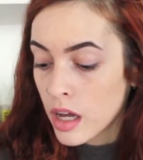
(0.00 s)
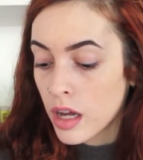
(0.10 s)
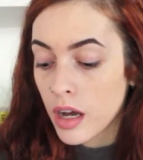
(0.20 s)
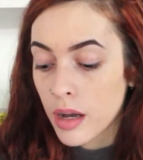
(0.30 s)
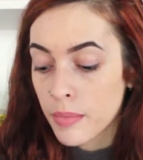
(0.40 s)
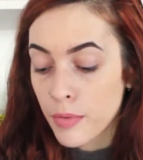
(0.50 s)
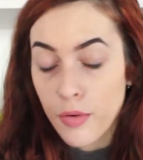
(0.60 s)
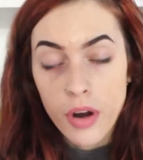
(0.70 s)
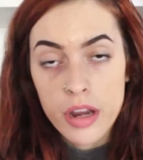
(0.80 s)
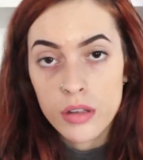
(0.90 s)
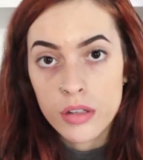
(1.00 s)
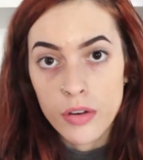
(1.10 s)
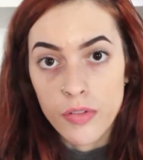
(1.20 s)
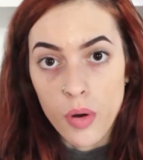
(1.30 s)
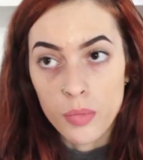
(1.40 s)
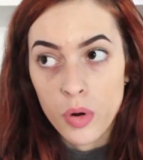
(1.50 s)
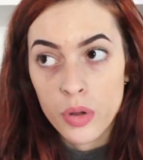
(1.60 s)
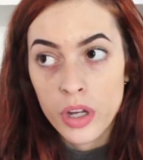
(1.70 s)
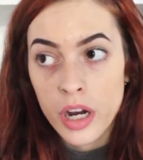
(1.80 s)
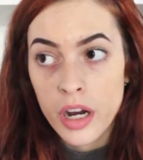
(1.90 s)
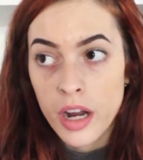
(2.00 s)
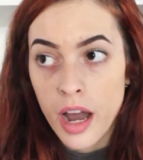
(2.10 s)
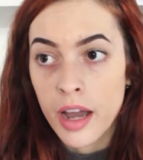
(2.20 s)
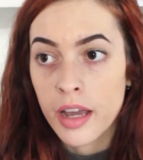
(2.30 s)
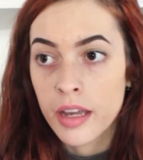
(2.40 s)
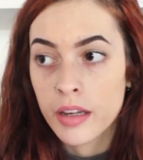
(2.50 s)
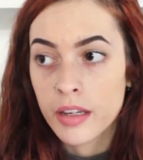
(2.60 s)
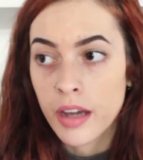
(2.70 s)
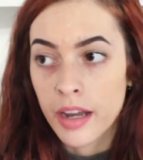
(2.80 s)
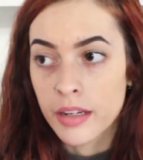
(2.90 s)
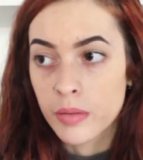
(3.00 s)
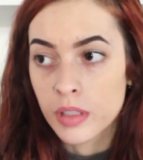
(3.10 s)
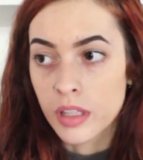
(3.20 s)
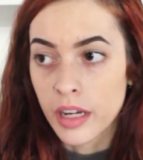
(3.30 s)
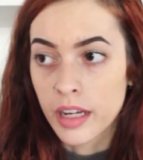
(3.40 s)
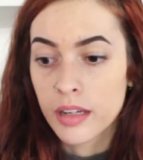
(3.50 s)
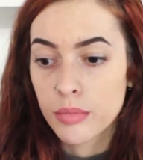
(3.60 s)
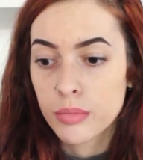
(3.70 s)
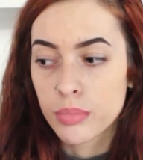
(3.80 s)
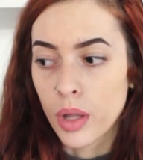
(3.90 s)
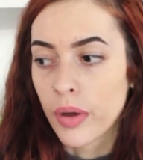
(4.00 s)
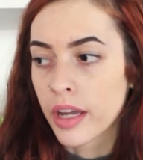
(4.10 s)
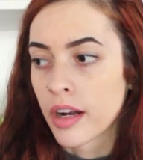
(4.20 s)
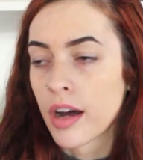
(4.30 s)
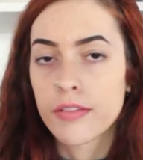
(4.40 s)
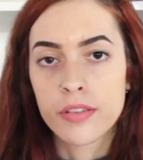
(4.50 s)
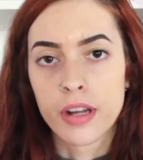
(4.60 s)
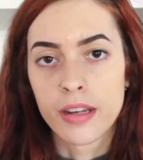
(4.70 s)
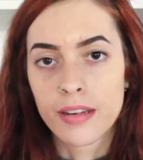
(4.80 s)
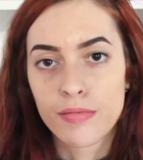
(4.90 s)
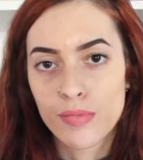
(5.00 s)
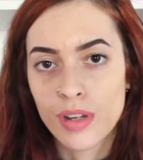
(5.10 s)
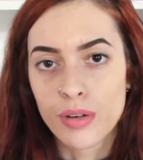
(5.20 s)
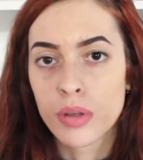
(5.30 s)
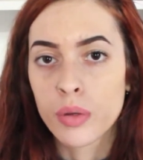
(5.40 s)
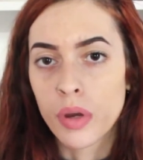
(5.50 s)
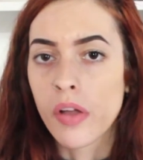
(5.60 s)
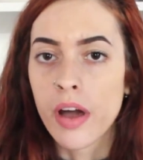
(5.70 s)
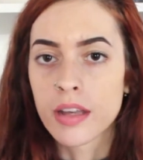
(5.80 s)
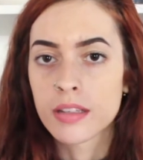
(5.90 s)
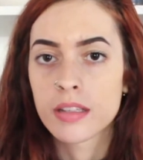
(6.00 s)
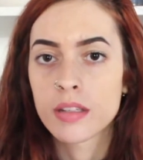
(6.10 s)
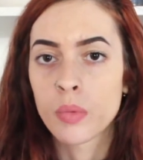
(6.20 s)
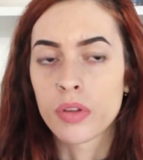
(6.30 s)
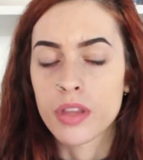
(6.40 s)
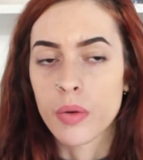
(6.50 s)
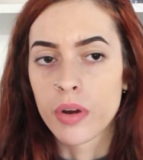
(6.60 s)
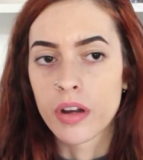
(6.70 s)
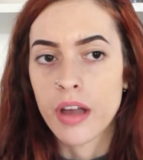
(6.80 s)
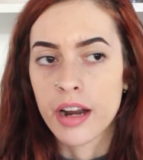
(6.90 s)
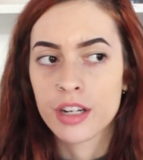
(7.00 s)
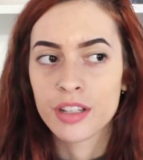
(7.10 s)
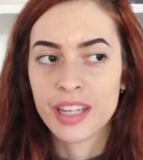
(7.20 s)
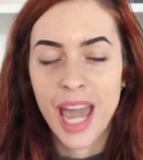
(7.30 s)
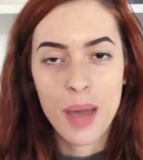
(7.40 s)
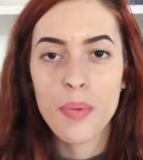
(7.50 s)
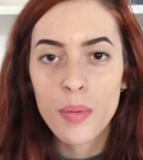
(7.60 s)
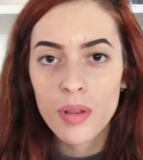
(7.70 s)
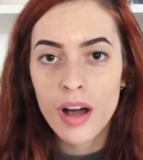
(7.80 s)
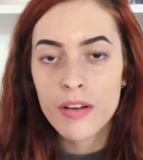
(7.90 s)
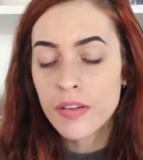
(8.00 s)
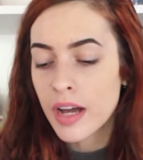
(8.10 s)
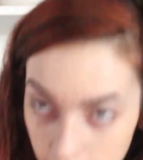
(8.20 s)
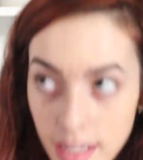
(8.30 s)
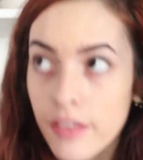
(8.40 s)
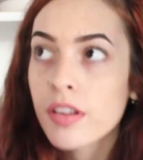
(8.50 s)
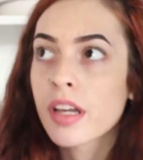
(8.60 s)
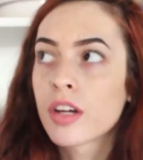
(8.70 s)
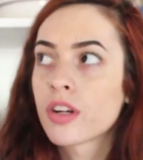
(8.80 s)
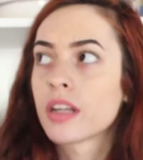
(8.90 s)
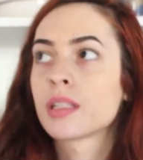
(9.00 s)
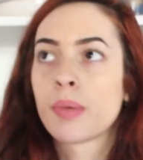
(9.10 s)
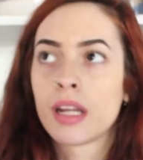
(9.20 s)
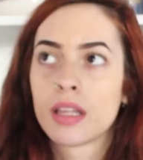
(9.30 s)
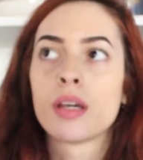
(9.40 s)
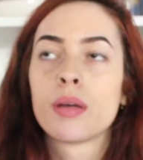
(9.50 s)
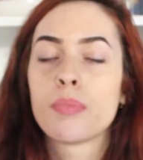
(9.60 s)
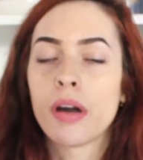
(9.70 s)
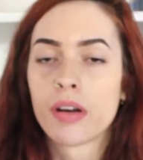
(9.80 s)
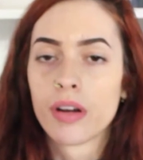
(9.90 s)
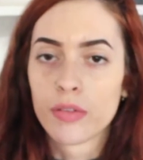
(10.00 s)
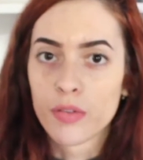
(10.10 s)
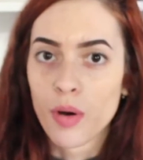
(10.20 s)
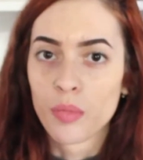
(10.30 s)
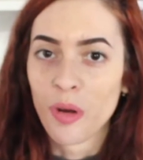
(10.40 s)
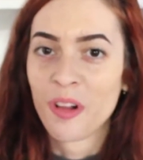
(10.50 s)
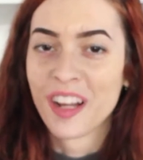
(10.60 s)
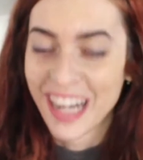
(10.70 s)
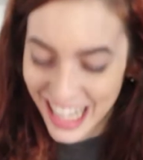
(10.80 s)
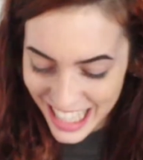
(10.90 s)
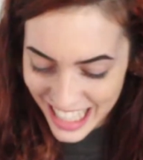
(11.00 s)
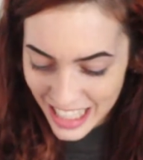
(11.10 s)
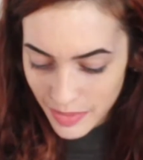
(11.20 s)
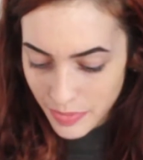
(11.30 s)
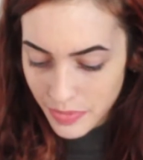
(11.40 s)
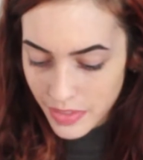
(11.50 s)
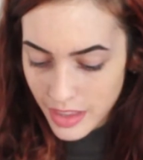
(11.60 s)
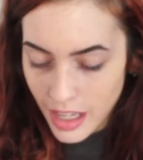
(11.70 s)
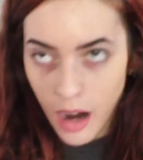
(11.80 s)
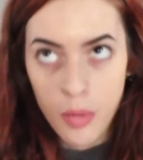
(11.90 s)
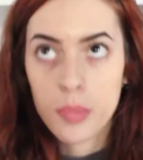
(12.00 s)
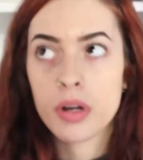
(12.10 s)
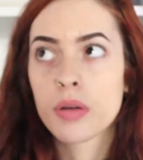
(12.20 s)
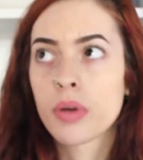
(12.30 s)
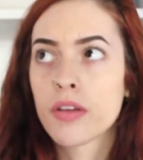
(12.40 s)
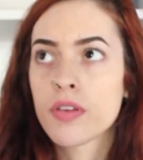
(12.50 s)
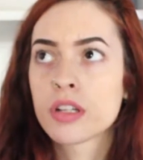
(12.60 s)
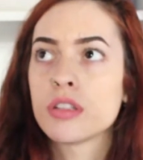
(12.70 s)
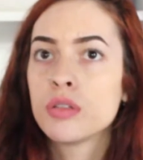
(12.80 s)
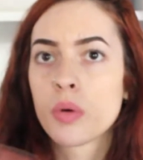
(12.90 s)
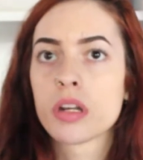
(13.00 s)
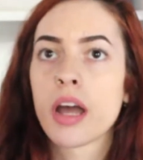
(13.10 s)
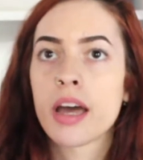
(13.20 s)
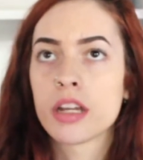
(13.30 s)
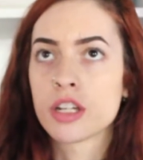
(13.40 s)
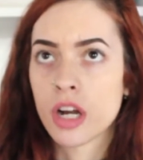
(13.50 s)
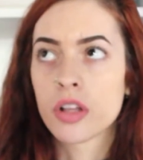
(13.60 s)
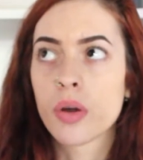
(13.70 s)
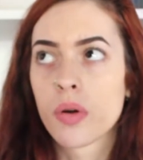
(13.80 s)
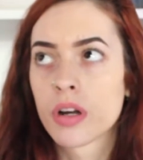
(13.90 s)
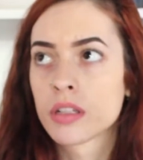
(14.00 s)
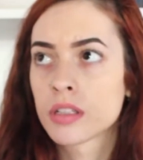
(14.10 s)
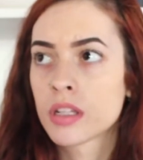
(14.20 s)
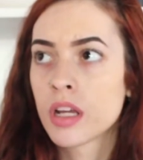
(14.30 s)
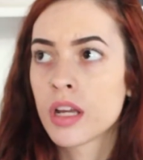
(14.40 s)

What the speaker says: Before I used a foam roller, I kind of was like blowing it off, and I didn't really realize what they were actually capable of. I definitely underestimated the power of a foam roller. I remember when I first used one, I had a Charlie horse